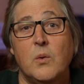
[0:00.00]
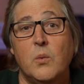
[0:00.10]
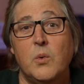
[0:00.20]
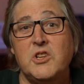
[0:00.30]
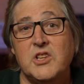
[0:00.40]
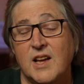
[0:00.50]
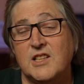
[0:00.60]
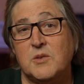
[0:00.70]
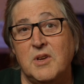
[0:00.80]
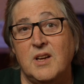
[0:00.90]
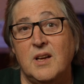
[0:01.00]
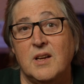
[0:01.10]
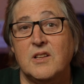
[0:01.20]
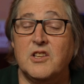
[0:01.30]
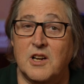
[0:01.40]
which gets me
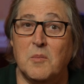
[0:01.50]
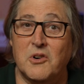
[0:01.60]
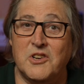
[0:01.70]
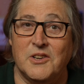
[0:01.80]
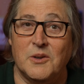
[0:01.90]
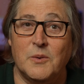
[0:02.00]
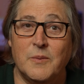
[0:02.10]
to number 2,